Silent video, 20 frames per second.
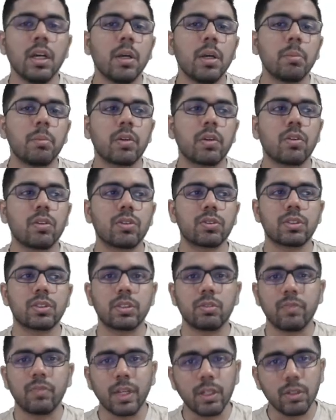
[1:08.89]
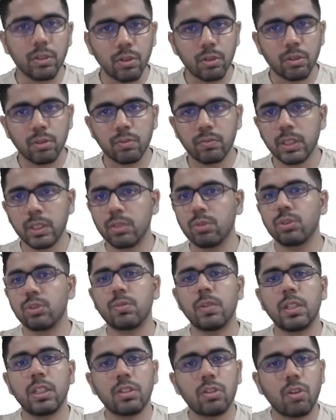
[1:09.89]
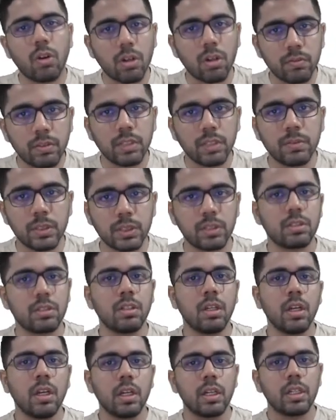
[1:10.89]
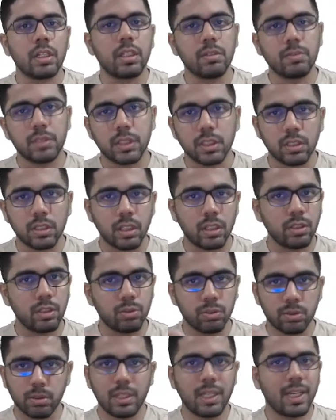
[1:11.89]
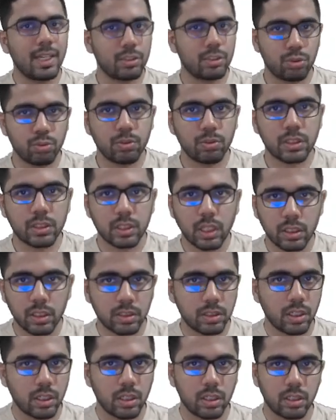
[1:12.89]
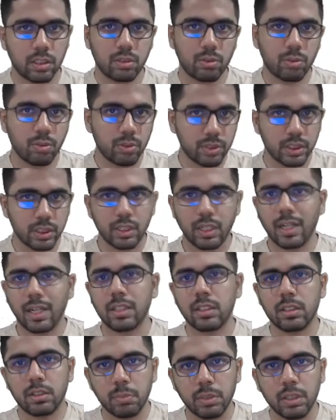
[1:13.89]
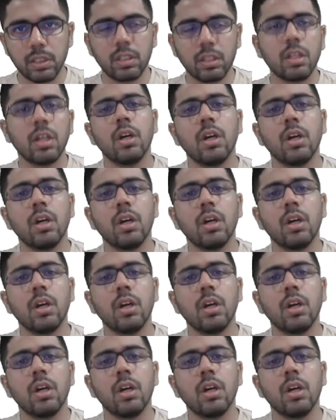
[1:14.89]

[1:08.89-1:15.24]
because when we usually thought of division usually has two results, quotient and remainder.